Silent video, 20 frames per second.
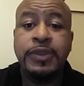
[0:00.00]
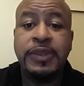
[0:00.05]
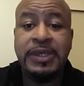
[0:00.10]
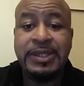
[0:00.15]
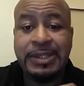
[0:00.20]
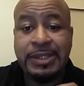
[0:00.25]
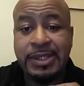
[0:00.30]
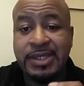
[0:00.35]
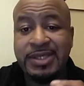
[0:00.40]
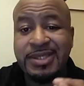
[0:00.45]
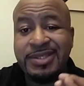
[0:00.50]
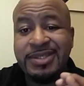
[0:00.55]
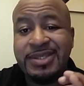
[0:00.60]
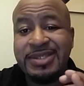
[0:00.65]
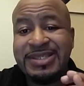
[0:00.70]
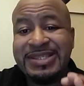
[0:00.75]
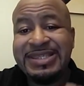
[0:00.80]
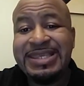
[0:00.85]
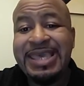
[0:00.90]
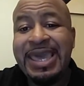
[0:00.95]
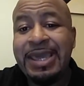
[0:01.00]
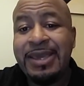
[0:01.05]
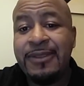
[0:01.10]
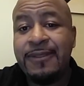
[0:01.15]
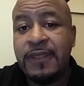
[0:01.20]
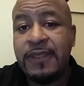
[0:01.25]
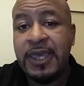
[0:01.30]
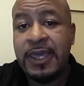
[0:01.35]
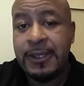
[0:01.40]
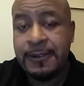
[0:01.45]
The, the, the
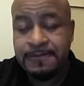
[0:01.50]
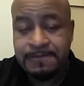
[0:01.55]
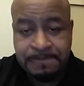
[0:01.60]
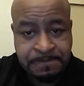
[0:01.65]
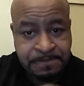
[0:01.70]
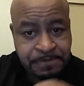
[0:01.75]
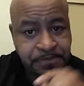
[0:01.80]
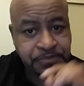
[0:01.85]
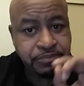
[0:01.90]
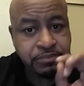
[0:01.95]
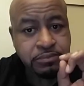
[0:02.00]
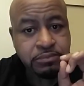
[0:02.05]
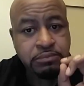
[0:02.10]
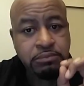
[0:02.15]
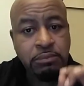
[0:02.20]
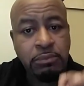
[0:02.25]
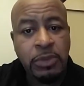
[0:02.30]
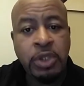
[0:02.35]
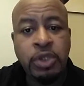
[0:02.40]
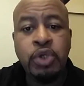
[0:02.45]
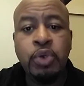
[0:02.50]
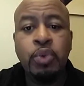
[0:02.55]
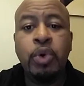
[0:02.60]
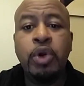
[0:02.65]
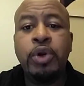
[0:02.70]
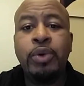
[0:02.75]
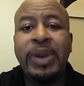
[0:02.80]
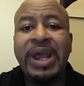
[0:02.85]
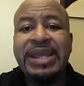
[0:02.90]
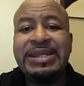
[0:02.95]
second thing you
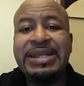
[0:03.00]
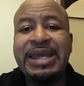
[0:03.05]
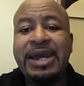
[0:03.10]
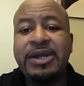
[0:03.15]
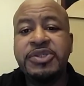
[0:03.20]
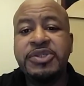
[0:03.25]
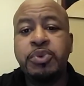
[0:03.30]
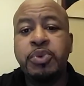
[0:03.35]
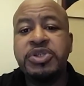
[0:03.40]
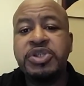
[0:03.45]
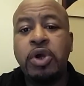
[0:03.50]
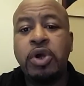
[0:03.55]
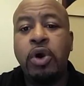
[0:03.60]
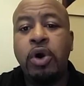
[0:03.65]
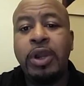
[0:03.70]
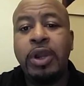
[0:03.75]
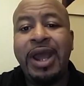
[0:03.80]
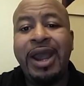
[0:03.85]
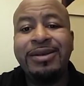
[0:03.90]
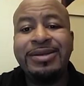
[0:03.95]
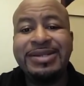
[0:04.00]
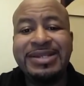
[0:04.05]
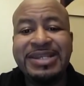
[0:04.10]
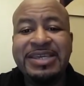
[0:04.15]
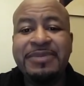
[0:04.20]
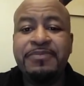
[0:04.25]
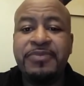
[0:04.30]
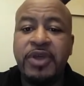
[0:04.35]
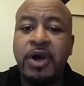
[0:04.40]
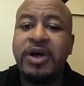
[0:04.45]
want to write down is what's called our
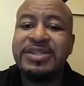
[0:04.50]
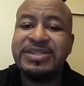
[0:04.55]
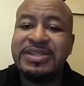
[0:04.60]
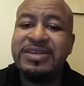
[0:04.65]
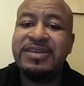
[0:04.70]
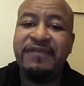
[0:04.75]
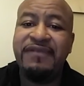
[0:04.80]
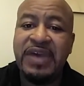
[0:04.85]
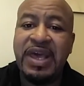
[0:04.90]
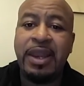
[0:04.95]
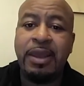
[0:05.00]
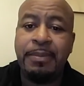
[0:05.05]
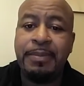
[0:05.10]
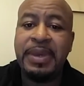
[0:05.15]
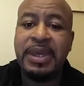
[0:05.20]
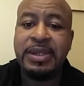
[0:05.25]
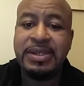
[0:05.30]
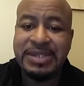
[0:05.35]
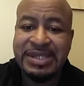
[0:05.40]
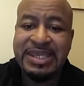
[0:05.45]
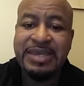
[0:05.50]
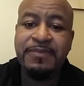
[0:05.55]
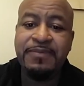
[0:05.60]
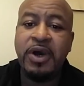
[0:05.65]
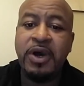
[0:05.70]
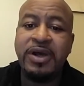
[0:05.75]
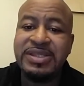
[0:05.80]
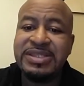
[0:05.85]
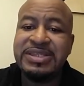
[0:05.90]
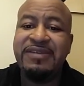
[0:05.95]
deep thoughts development.
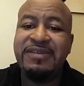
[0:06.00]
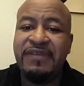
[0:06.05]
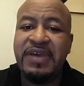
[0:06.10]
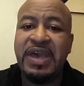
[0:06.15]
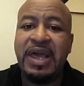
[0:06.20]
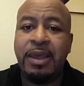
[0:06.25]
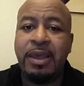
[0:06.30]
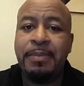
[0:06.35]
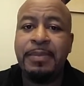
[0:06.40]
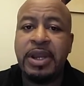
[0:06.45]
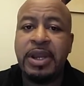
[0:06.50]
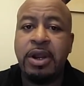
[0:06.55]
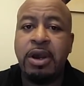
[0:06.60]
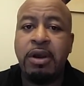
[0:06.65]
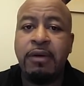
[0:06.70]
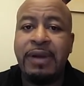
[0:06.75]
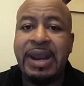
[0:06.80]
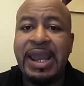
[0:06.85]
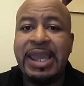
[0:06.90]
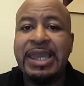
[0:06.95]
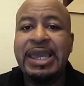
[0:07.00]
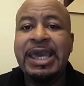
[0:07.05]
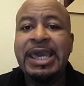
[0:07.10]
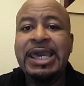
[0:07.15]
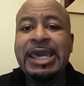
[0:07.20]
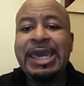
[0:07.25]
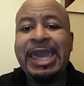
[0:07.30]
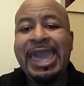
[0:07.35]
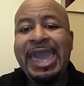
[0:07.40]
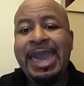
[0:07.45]
Deep thoughts development, all right,
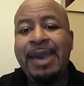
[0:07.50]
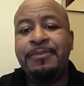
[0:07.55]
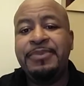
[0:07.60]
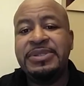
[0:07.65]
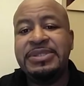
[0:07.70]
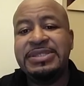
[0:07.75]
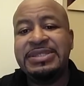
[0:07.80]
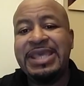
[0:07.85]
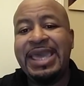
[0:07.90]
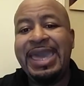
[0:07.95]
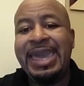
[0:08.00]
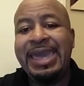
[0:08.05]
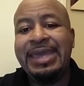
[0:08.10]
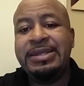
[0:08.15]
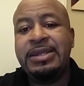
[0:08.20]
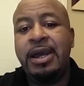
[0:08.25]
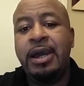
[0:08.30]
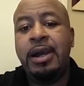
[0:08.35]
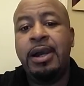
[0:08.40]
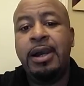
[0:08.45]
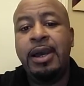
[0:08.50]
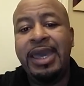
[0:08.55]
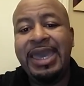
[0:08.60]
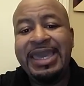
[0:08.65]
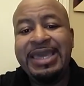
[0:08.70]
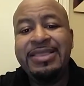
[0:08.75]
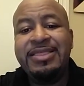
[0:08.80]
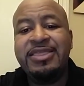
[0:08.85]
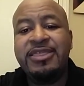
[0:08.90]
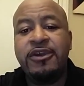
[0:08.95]
happens at uh,
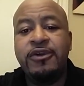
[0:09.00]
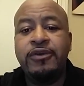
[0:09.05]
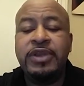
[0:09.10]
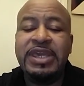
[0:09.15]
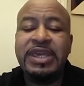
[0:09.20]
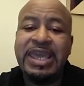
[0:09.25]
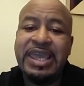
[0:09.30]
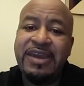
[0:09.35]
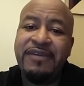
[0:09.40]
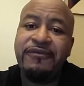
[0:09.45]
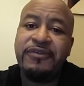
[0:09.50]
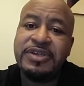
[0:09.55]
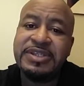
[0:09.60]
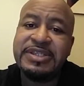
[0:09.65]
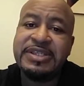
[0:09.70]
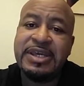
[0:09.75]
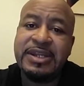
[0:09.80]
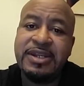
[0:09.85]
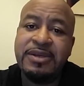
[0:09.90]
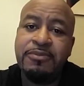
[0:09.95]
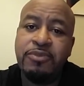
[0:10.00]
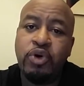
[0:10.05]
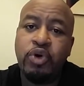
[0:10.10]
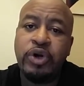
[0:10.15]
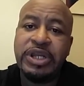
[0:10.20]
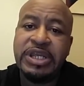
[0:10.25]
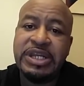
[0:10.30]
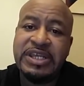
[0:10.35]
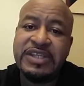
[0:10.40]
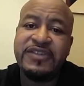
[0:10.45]
8.30 every Sunday
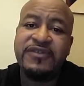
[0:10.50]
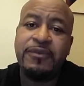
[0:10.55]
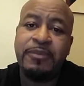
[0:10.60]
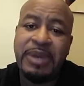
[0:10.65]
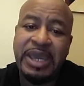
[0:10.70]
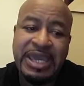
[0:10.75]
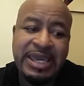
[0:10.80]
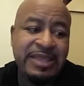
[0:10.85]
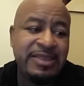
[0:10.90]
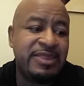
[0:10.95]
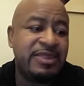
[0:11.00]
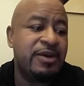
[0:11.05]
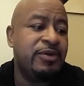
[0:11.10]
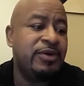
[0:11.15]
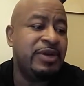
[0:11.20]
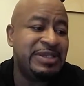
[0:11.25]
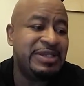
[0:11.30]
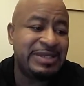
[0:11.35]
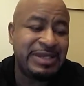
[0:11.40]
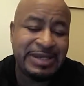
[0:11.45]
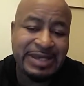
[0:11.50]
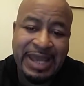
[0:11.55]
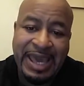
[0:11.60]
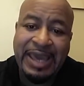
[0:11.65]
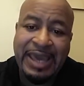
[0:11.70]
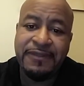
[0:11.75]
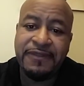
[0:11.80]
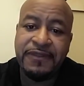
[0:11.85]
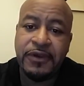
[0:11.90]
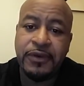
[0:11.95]
morning. It's from 8.30 to
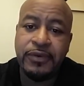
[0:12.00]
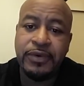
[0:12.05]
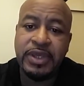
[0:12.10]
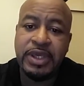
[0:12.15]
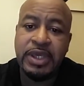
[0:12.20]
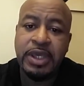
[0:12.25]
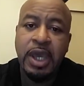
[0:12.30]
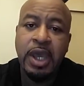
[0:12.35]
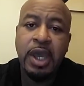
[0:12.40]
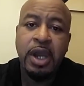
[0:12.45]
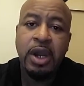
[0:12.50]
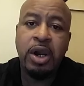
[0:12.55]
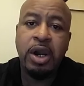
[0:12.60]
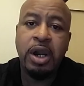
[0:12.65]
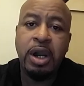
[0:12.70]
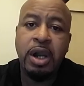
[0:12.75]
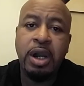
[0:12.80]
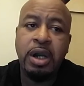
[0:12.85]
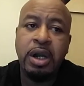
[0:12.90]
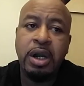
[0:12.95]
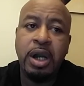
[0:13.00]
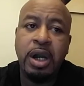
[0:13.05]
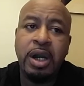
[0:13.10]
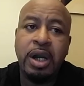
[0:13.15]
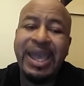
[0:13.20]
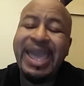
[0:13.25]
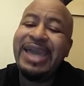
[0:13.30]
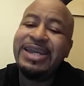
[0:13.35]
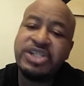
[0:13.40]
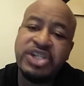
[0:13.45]
9.30. Uh,
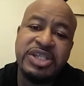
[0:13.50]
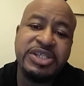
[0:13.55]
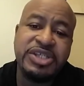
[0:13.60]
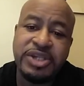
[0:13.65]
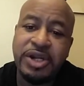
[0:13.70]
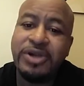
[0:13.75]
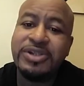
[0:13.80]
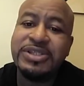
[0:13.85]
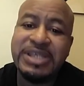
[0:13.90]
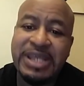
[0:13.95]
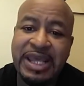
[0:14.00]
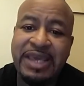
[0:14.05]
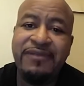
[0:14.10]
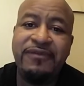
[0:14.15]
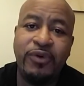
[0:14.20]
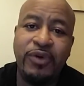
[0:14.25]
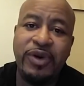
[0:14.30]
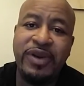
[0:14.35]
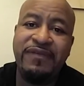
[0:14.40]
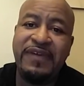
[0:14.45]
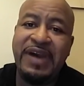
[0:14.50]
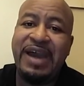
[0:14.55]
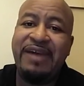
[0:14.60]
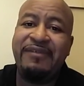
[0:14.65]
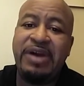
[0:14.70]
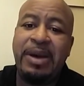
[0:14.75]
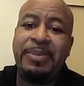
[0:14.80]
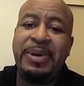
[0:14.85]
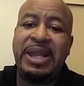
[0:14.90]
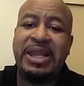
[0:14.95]
uh, actually, starts at
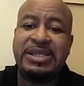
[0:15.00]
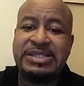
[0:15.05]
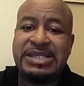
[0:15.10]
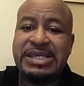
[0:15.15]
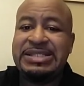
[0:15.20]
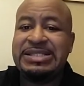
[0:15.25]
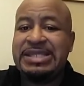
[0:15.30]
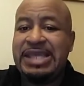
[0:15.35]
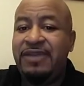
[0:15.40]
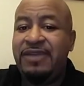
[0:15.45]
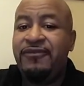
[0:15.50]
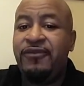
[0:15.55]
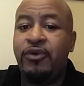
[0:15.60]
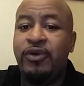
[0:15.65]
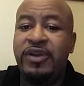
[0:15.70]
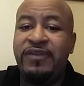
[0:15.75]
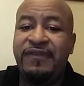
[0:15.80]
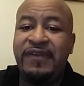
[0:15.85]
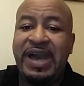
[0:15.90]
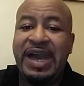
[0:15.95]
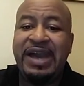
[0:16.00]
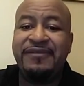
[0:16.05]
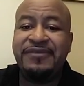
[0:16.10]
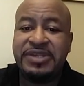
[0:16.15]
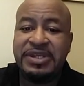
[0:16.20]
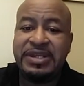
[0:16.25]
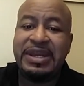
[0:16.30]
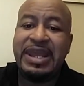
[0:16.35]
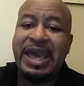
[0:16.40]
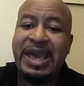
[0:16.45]
8.45. I apologize.
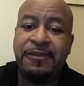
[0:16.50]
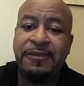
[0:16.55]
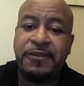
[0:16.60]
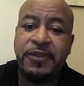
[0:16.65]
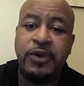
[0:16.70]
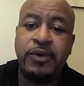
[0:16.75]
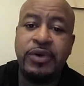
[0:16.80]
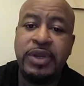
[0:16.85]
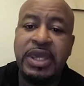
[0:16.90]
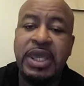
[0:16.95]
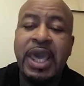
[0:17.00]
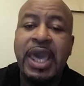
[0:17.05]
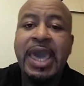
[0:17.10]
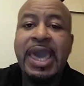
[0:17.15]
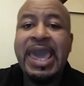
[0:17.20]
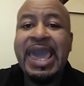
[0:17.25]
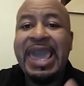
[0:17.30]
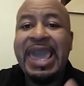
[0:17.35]
8.45 to 9.30.